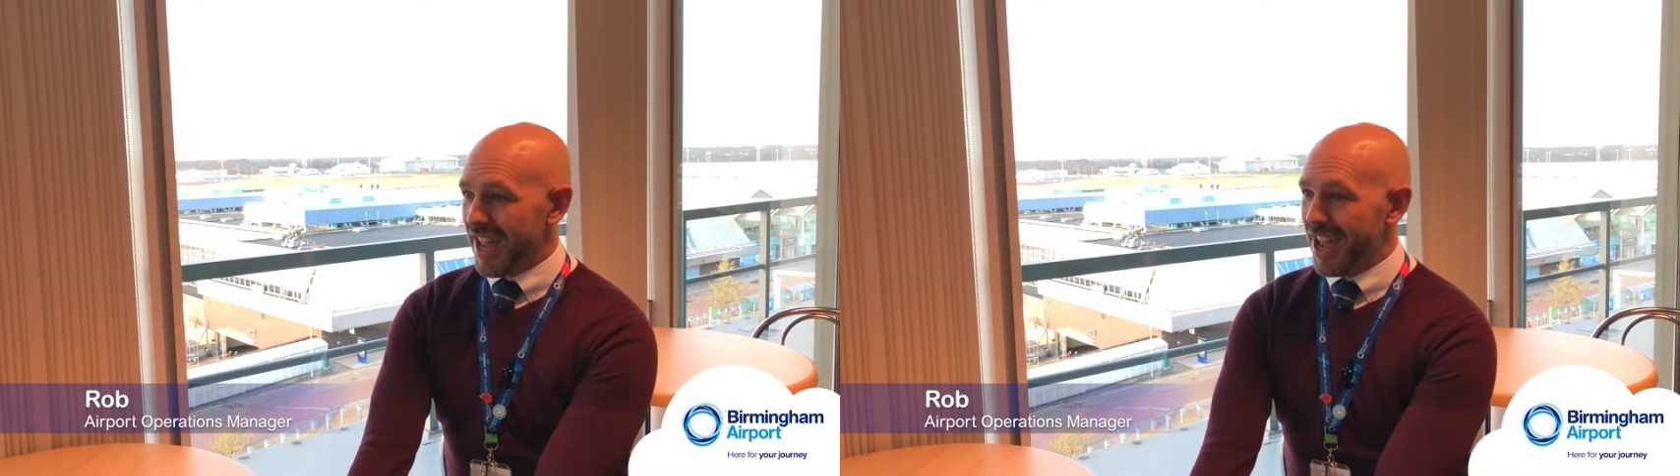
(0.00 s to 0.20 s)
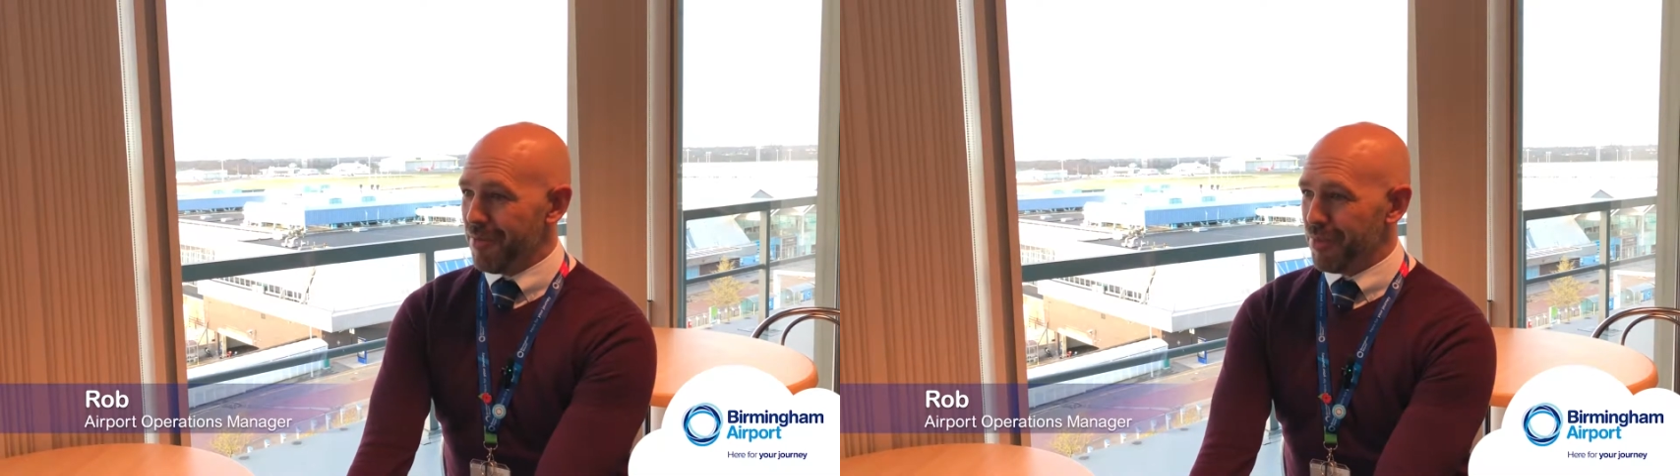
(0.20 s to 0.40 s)

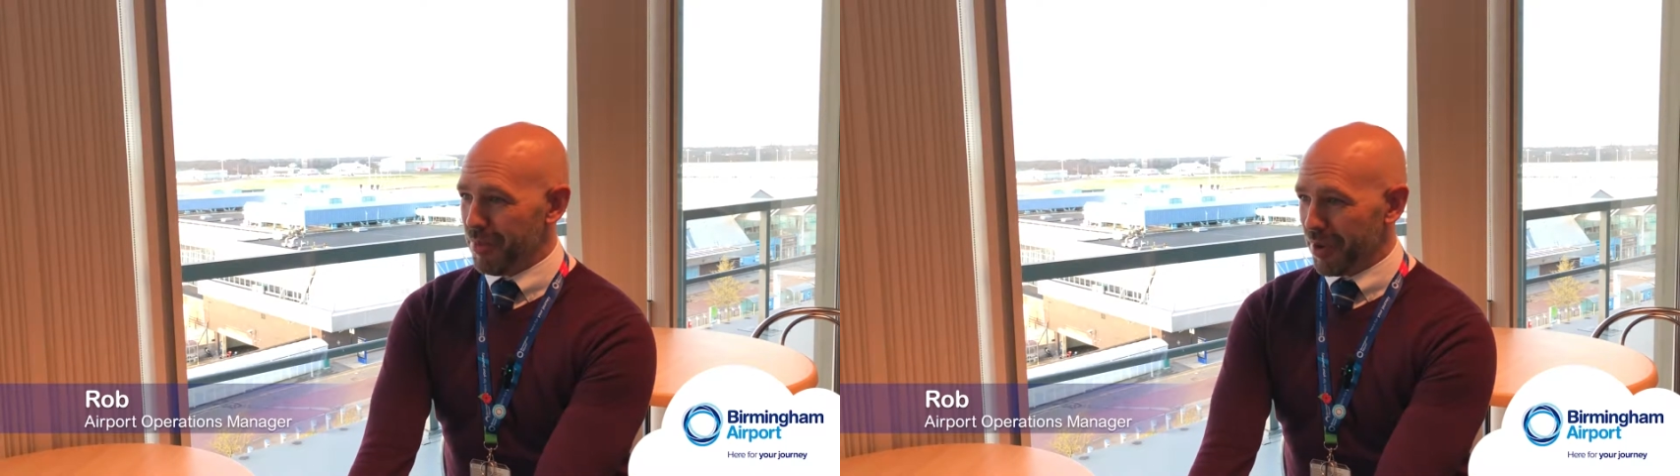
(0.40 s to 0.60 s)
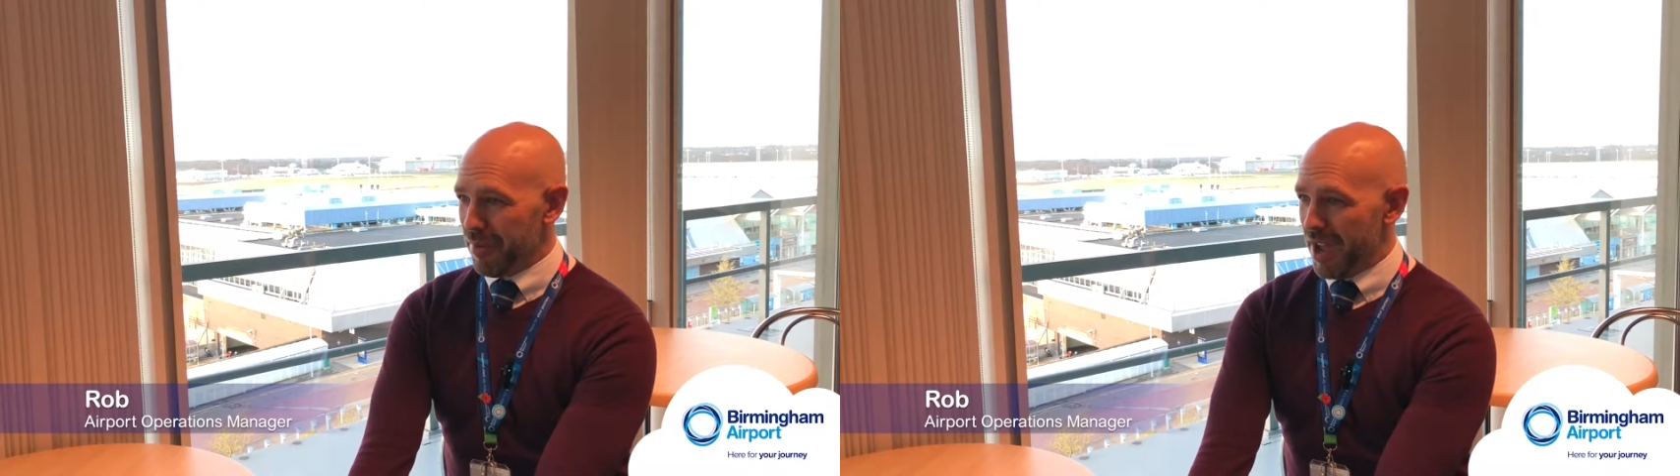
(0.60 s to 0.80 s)
at
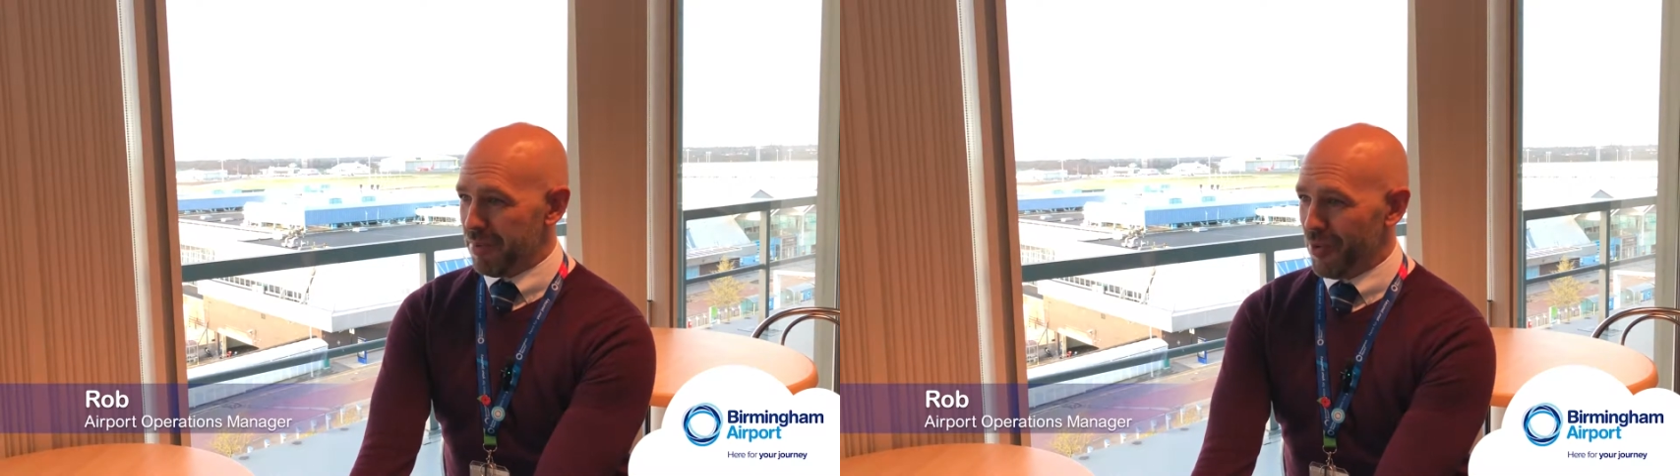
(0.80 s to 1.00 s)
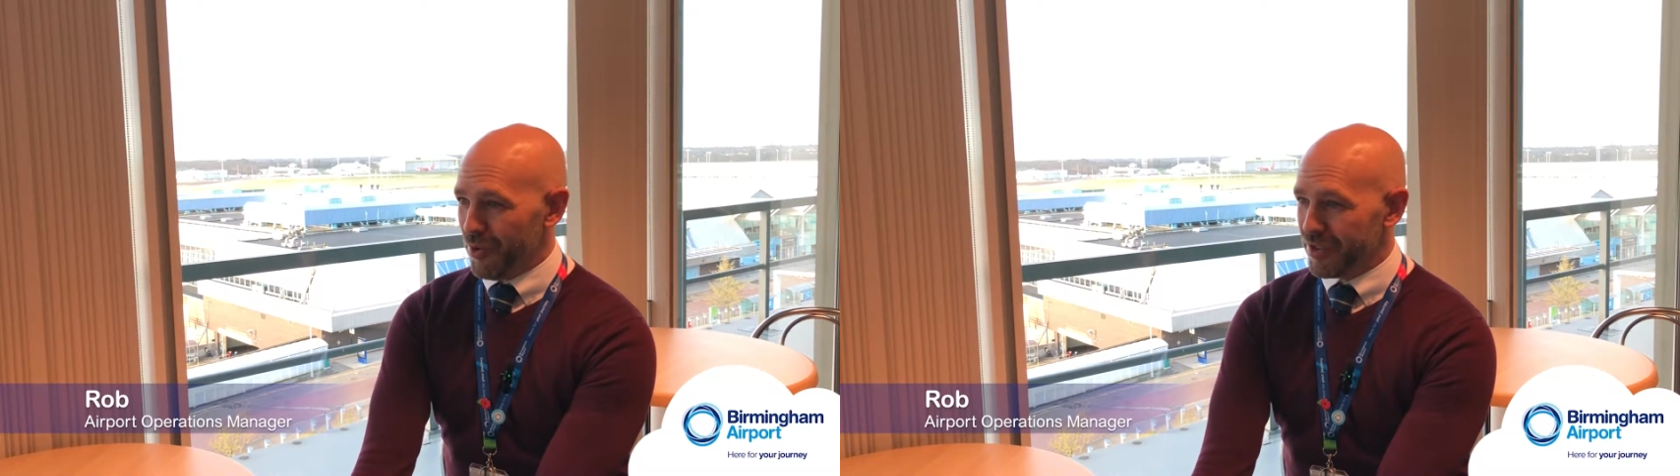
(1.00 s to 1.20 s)
Birmingham
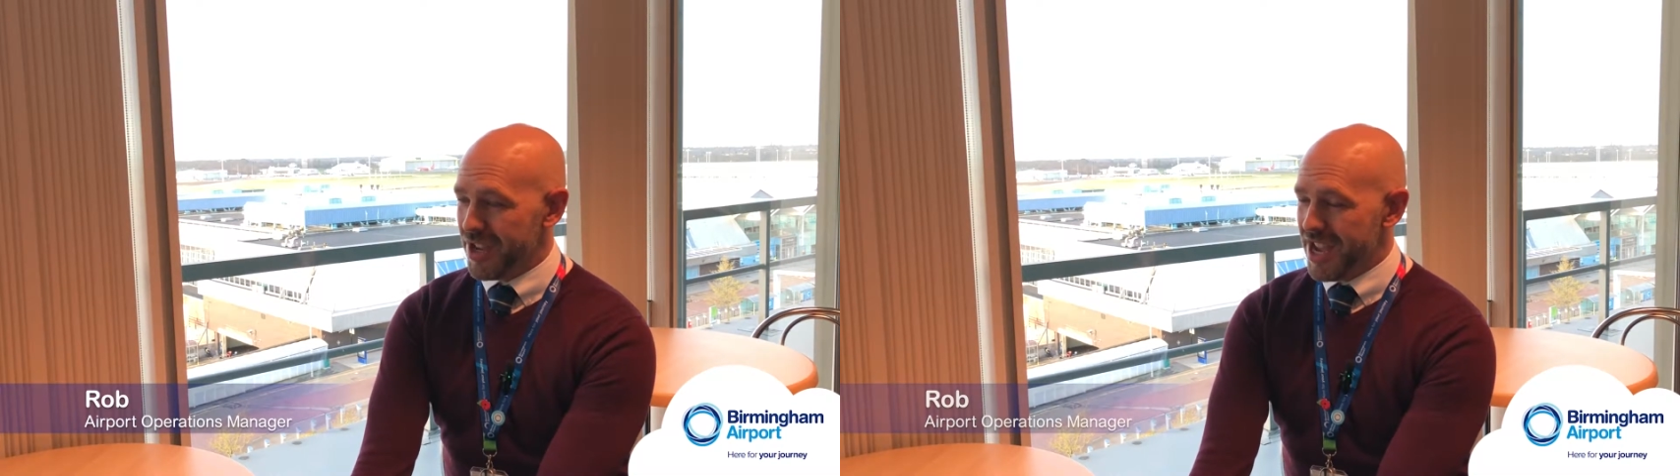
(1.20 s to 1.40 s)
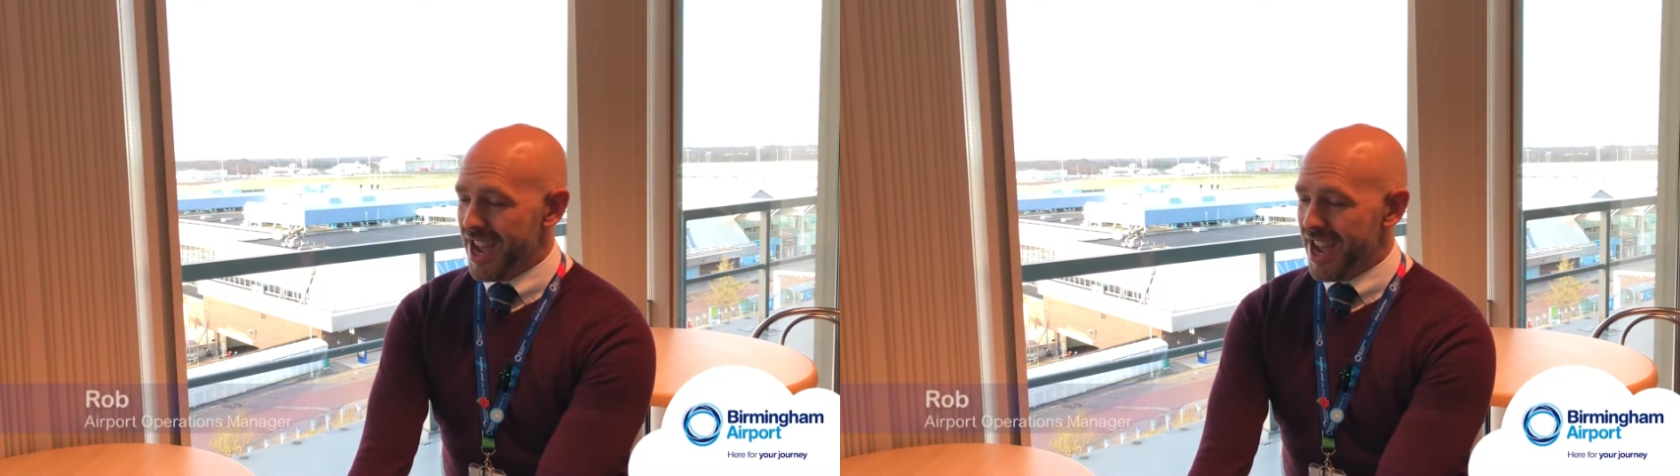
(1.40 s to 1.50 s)
Airport,